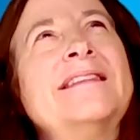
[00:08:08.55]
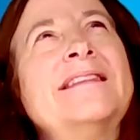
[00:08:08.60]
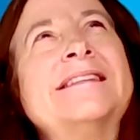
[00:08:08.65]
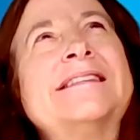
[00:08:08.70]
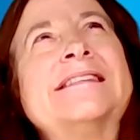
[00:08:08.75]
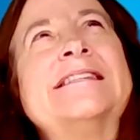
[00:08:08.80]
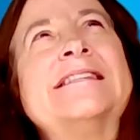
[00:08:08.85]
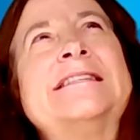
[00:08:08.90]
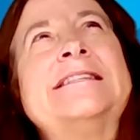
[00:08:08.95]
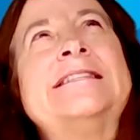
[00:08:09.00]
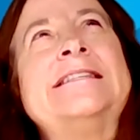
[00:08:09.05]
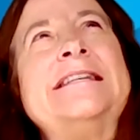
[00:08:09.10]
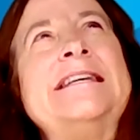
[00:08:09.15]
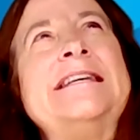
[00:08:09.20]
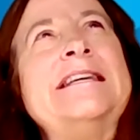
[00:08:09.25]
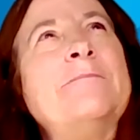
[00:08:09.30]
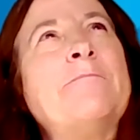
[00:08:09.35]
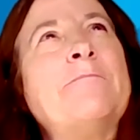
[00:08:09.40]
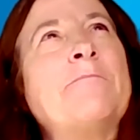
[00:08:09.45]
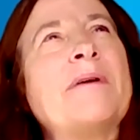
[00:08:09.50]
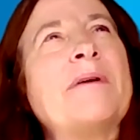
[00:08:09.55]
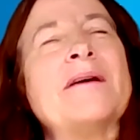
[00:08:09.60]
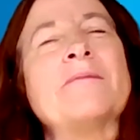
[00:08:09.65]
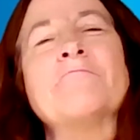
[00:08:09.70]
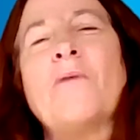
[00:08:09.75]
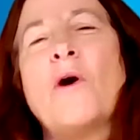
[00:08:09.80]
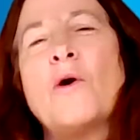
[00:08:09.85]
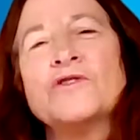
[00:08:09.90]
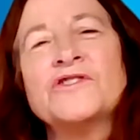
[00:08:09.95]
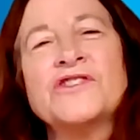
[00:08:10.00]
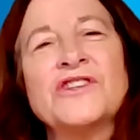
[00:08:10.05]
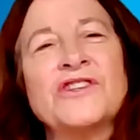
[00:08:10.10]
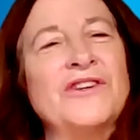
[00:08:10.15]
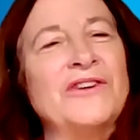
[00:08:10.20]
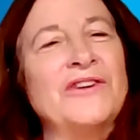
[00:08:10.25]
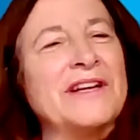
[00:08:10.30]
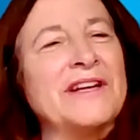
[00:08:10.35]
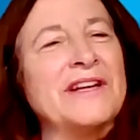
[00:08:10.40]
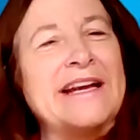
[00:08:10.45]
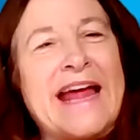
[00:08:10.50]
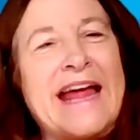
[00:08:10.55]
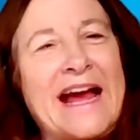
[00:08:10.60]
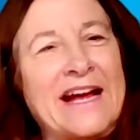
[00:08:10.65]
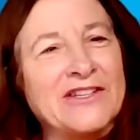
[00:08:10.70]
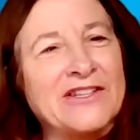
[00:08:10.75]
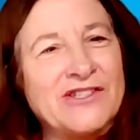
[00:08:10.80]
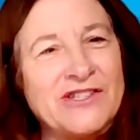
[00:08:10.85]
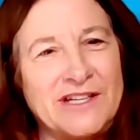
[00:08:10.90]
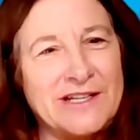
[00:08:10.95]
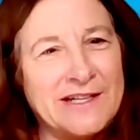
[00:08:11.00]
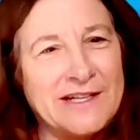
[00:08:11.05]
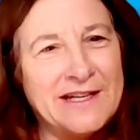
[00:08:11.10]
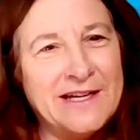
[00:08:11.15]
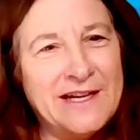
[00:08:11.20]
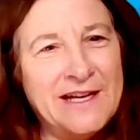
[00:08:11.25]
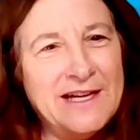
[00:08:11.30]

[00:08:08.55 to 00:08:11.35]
this deep emotional connection.